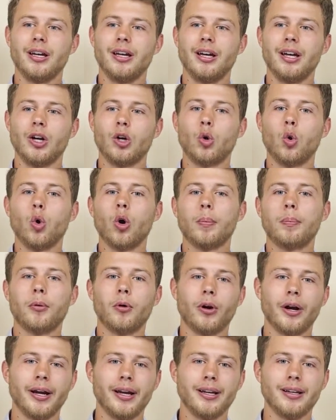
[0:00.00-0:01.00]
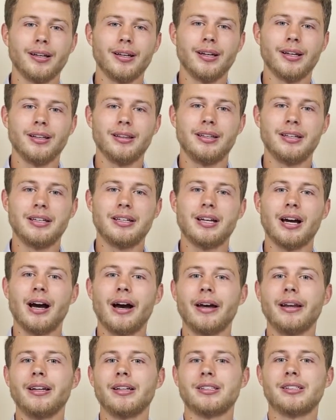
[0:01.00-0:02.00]
incorporate the
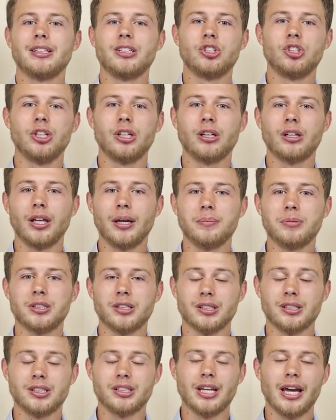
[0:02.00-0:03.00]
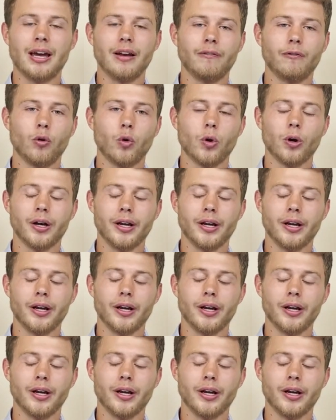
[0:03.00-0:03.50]
kindness that she claims to stand for